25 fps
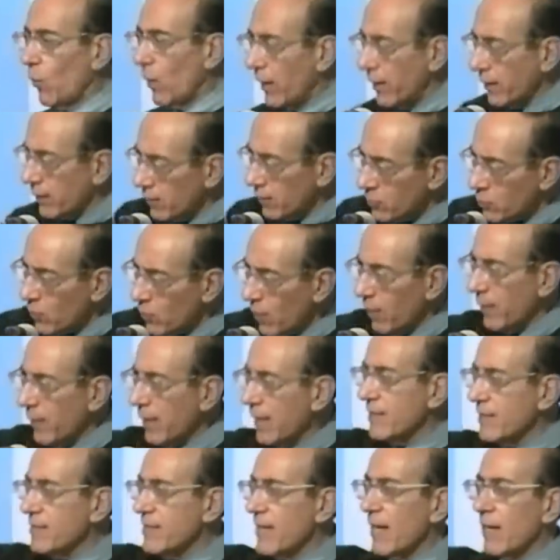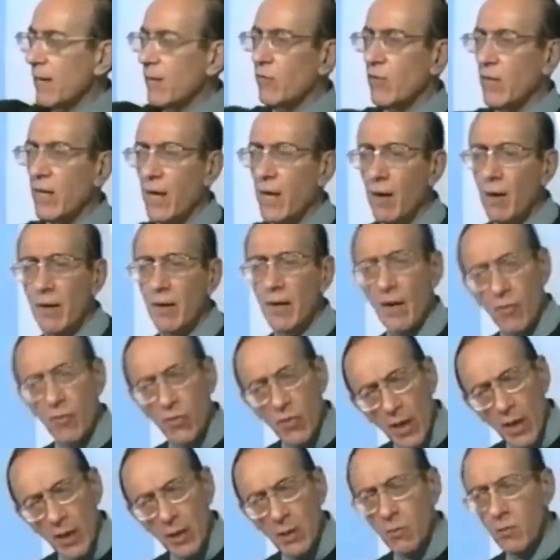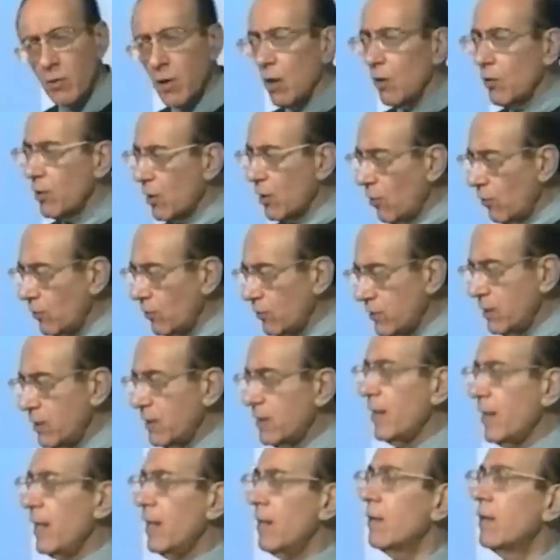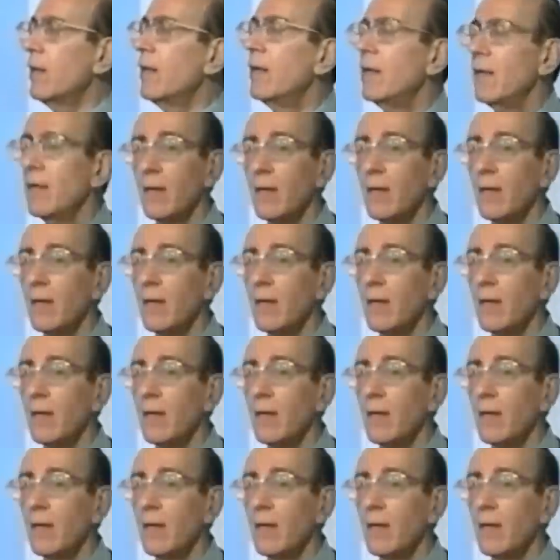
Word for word: Wait till Swami gets out of the area. Then you go. Go sit down.